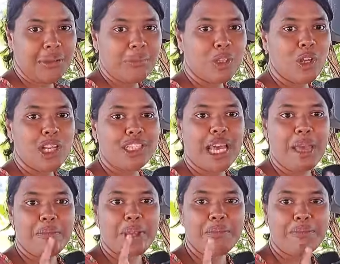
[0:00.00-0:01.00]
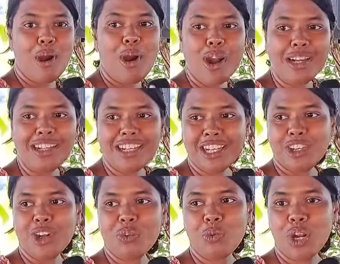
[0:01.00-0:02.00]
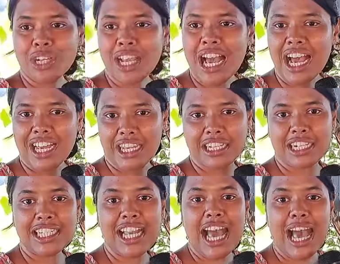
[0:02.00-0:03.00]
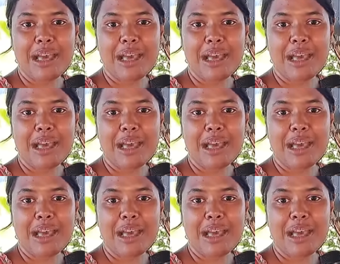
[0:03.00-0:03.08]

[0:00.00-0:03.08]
Because I've been pondering on what I heard,